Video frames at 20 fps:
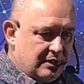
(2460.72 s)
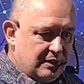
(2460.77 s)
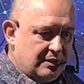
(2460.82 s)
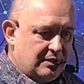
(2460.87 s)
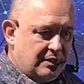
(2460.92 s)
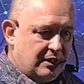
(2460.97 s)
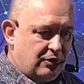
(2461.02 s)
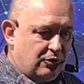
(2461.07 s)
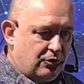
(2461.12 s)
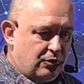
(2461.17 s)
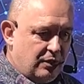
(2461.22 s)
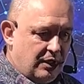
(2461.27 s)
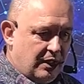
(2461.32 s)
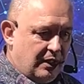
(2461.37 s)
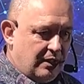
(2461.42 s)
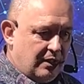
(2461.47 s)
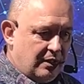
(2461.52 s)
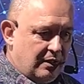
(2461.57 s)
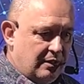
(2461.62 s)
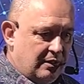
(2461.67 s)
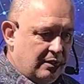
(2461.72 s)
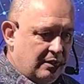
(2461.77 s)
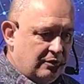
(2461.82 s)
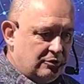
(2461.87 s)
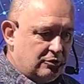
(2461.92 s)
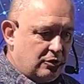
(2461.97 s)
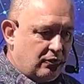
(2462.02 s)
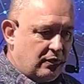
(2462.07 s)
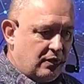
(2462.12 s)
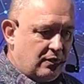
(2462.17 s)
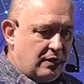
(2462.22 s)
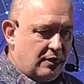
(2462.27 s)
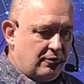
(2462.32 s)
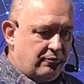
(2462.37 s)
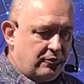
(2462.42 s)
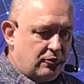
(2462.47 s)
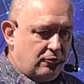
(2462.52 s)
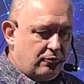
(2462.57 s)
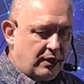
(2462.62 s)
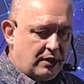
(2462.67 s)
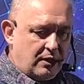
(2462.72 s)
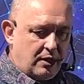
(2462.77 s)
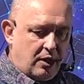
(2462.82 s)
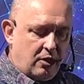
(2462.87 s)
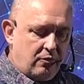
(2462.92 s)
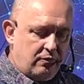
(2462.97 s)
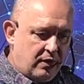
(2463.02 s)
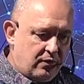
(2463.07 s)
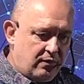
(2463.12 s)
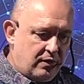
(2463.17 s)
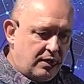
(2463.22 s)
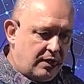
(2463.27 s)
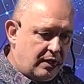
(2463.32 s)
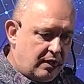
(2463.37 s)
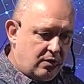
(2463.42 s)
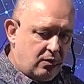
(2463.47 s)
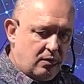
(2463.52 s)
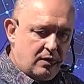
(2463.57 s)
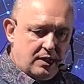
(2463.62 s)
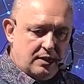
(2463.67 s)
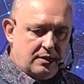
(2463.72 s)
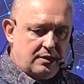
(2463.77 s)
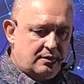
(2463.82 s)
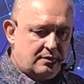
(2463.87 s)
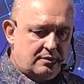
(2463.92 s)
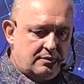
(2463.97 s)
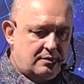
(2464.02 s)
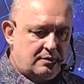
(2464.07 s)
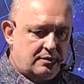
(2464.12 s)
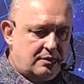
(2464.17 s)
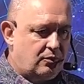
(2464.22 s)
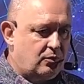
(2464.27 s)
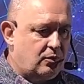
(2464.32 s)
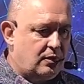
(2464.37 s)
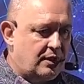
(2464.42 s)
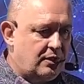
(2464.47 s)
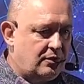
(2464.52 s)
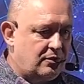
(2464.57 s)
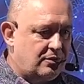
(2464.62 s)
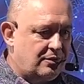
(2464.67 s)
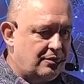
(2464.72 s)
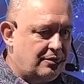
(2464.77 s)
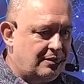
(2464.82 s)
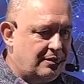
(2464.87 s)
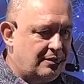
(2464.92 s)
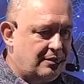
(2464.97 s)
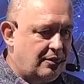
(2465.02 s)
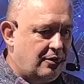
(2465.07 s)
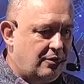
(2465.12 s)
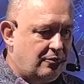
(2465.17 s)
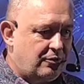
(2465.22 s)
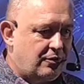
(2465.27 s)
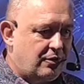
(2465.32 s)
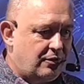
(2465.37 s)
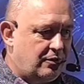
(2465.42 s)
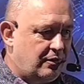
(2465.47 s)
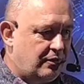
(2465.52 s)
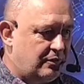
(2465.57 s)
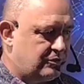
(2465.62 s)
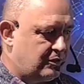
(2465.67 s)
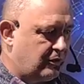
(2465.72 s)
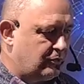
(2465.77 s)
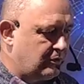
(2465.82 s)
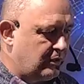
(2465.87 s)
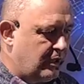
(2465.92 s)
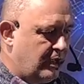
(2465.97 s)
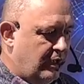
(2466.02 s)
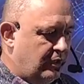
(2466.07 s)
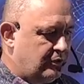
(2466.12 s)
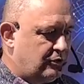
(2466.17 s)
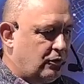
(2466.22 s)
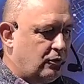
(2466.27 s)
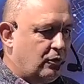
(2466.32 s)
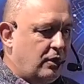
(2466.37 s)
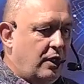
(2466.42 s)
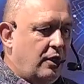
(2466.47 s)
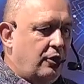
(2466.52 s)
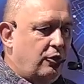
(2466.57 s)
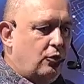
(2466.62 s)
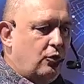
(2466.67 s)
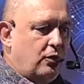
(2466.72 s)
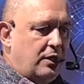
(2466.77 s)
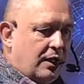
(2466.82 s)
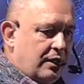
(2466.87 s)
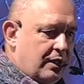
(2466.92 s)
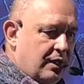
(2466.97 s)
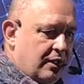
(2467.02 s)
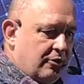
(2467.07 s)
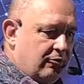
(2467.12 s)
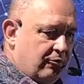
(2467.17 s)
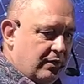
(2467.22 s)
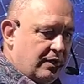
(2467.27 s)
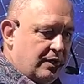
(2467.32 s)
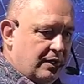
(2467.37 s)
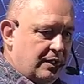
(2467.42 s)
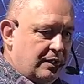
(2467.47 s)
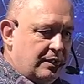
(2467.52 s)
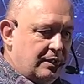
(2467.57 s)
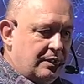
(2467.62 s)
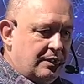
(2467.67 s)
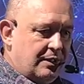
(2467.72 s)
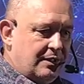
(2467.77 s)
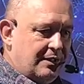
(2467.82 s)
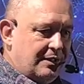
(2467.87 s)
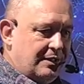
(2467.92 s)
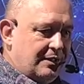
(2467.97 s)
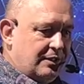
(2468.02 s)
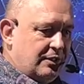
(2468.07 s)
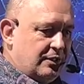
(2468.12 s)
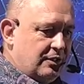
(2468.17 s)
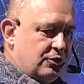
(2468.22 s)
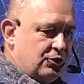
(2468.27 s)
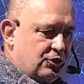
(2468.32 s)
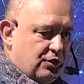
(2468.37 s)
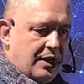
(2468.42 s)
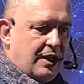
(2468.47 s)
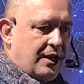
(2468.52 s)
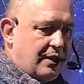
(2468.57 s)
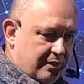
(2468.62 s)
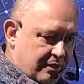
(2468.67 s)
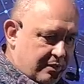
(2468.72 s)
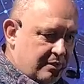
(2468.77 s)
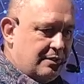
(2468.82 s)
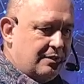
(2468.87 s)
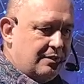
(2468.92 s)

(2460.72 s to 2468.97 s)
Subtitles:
than today. So we will have to find out how we will regulate this situation. So you can have shared